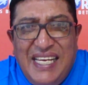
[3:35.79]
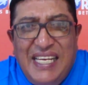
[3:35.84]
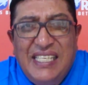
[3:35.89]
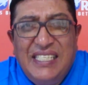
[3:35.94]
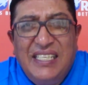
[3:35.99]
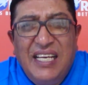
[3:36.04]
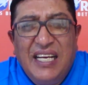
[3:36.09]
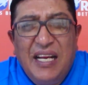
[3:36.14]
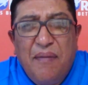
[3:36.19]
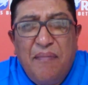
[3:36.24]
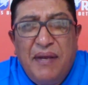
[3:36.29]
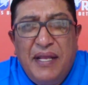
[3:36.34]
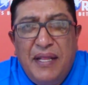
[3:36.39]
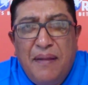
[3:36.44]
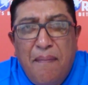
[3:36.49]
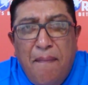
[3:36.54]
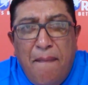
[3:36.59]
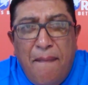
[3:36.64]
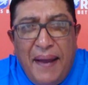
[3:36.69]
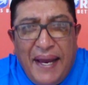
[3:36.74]
He's going to be
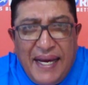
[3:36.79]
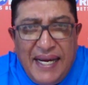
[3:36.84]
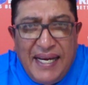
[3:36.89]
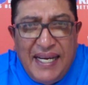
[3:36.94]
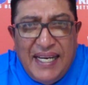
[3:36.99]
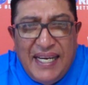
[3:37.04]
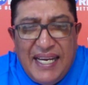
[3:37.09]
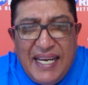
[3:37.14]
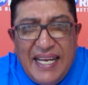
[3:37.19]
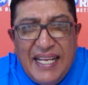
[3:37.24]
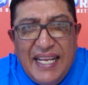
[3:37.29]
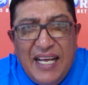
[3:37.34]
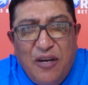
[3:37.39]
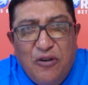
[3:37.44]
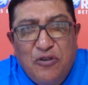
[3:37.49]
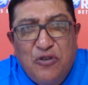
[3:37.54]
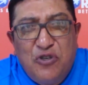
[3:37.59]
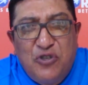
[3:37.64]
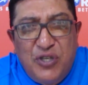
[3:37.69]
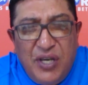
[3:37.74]
the banker in
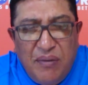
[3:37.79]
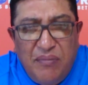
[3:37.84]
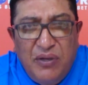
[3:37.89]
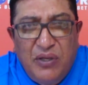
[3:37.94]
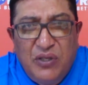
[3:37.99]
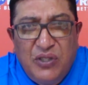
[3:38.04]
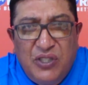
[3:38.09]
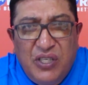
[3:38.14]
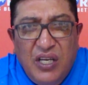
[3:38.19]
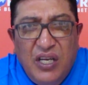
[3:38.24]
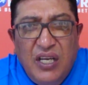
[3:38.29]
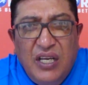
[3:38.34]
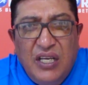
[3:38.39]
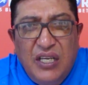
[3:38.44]
our trebles